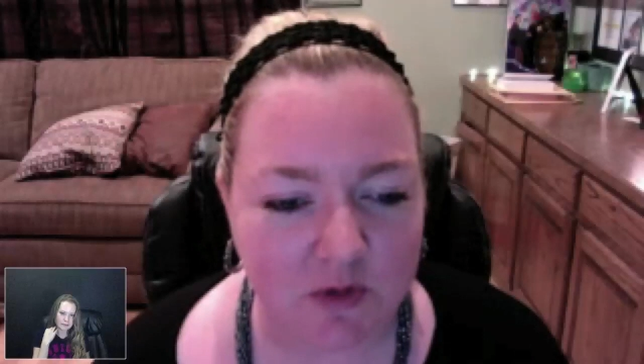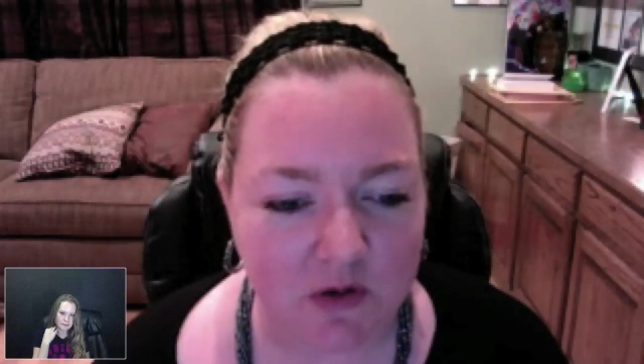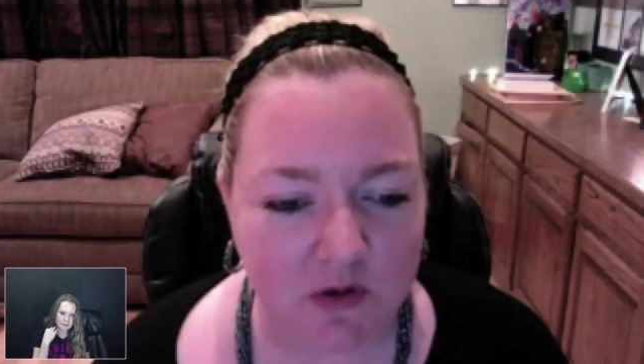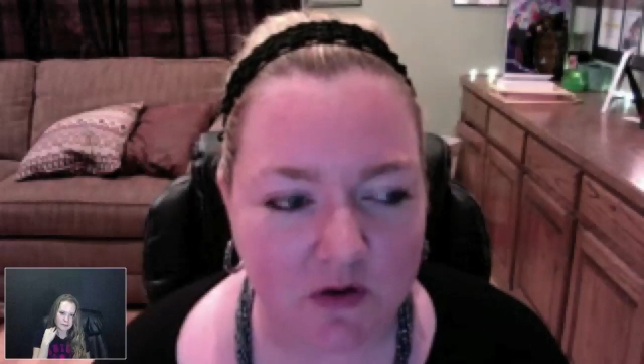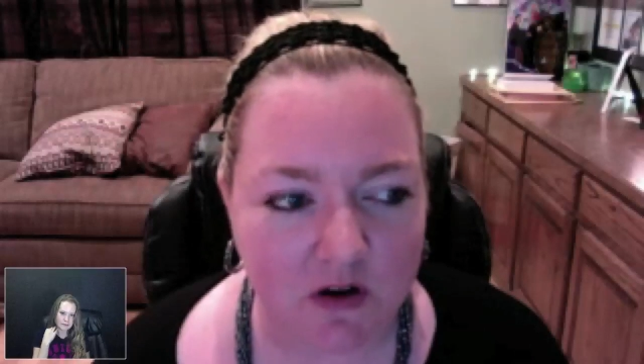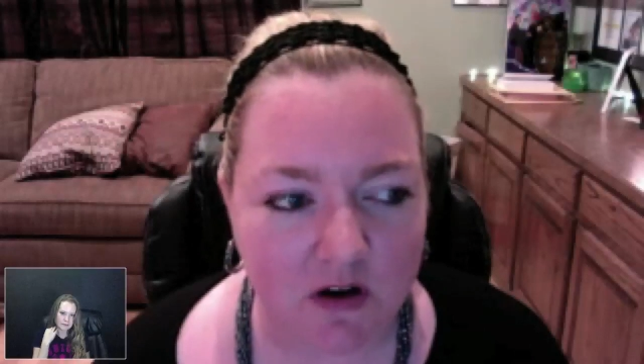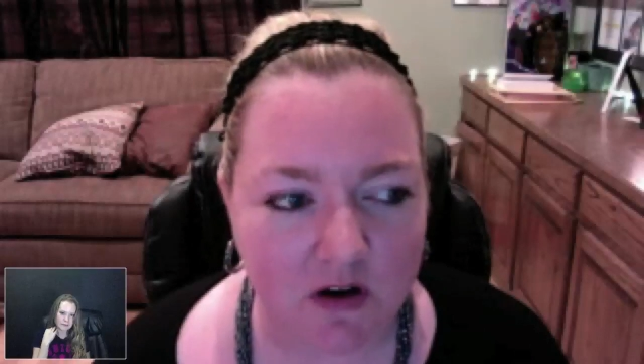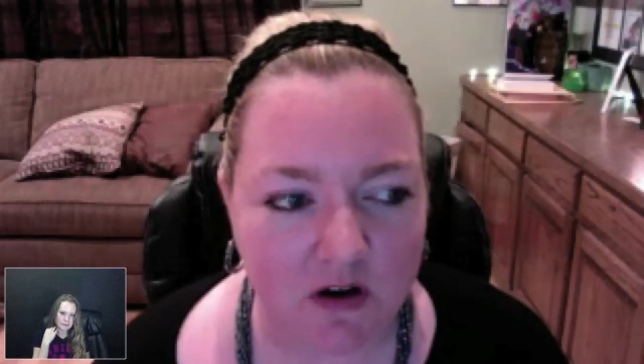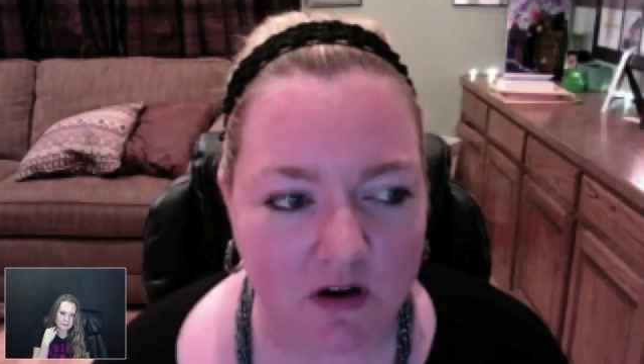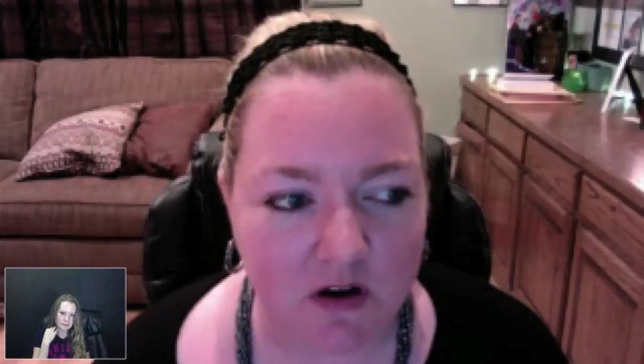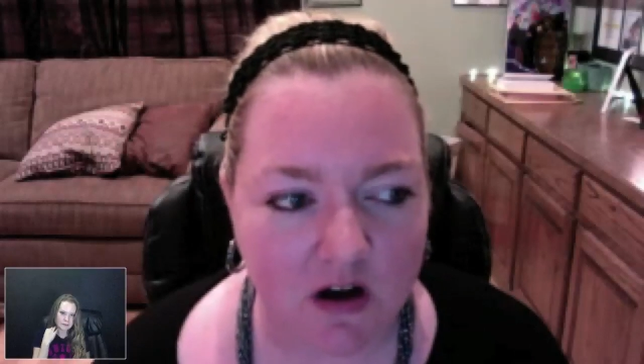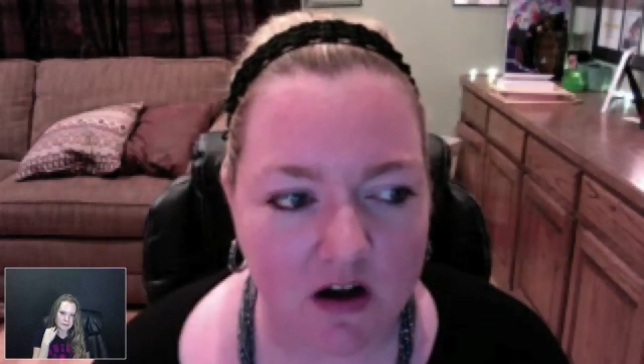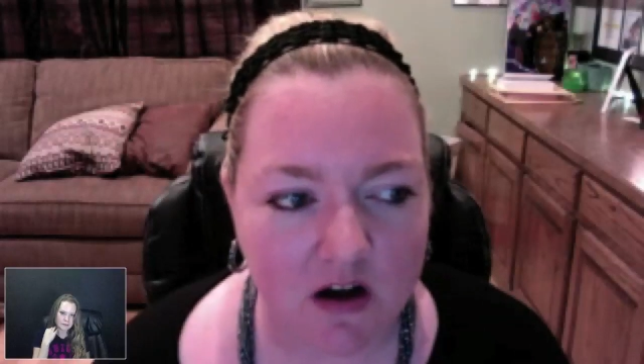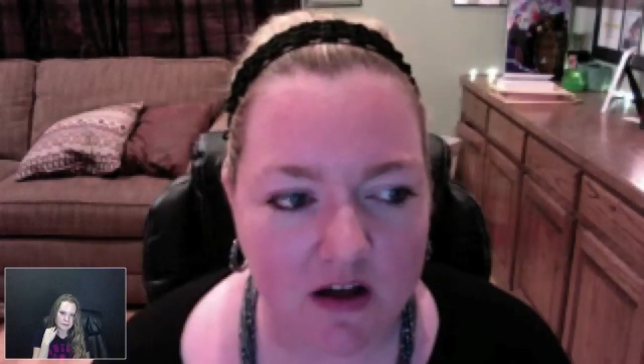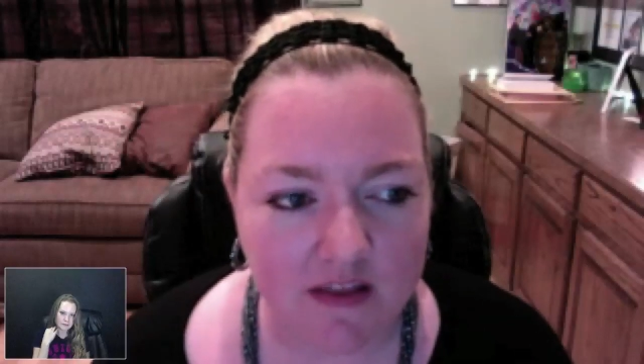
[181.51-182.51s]
wrote
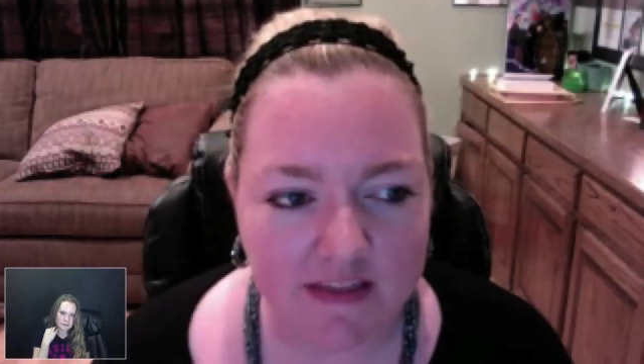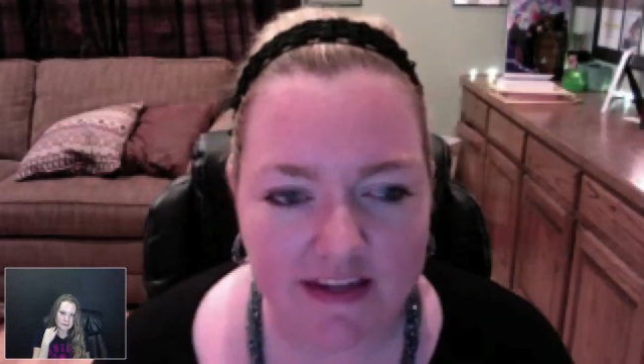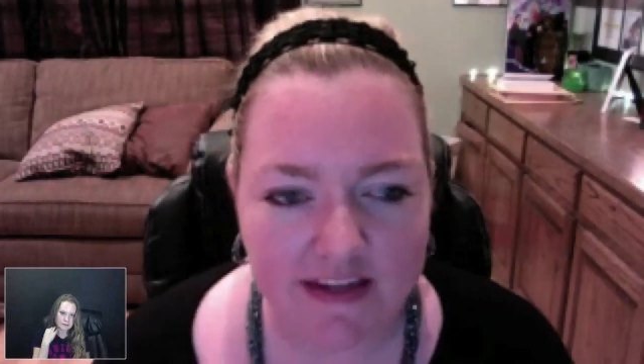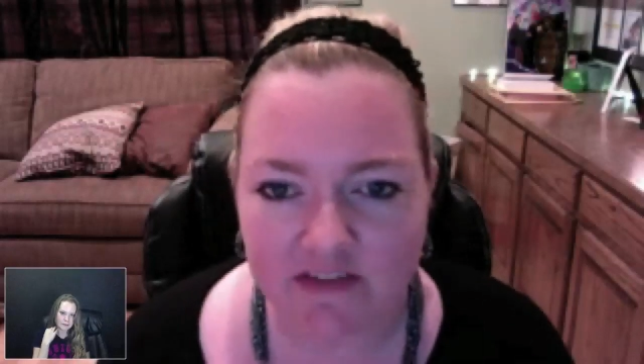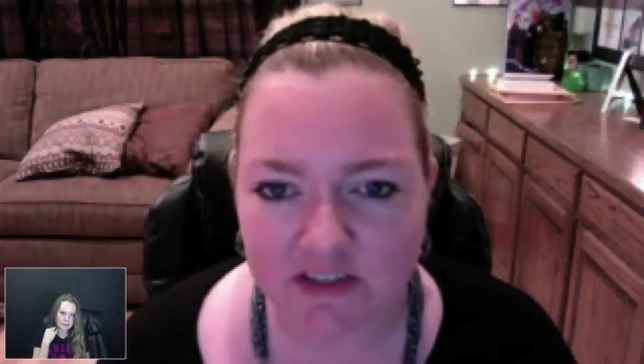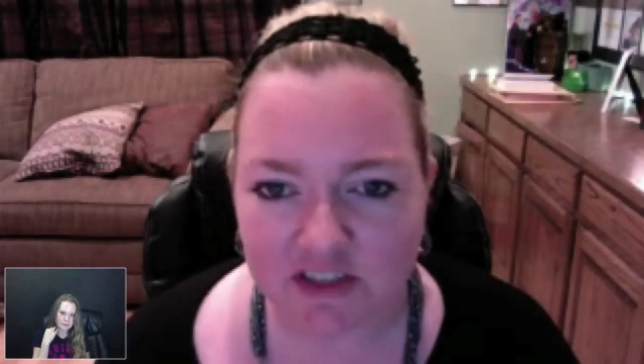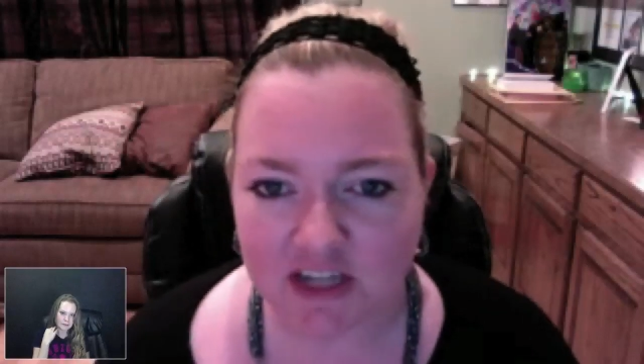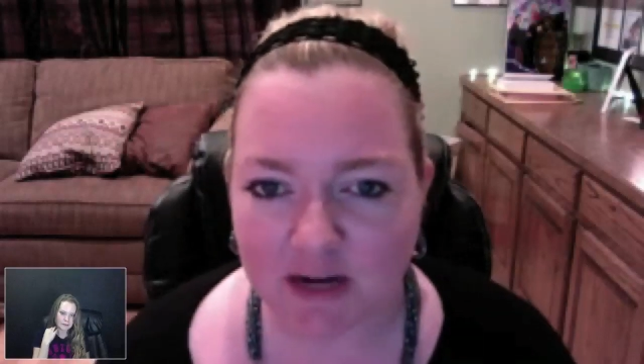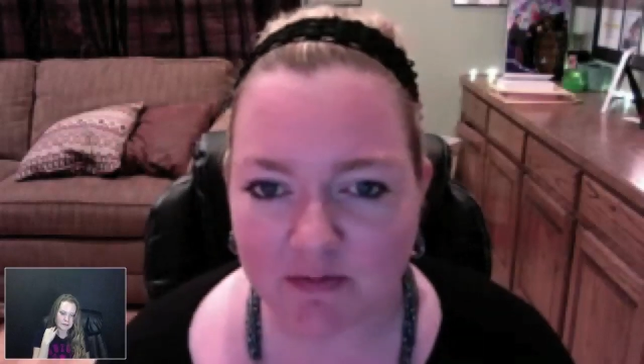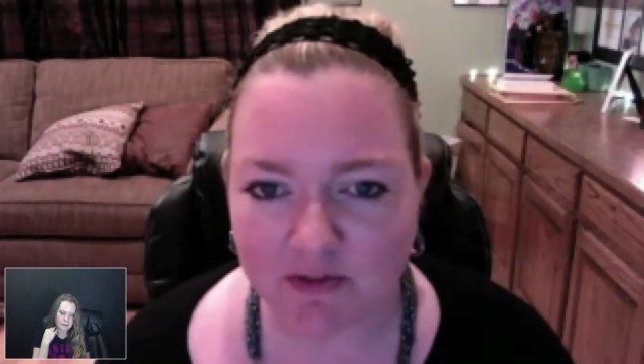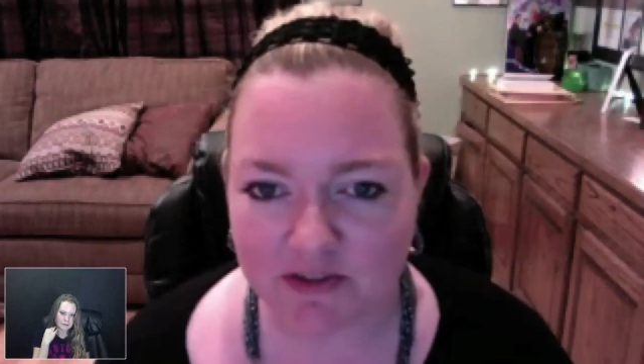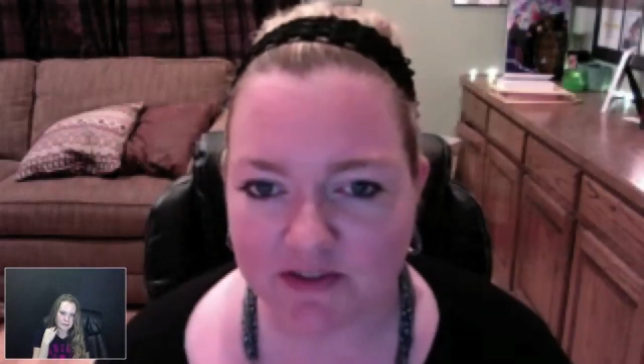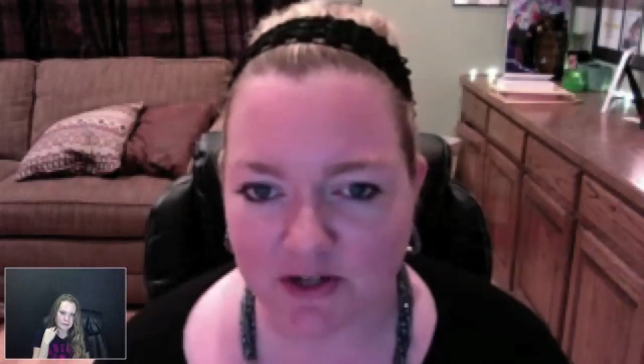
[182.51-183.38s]
all the even chapters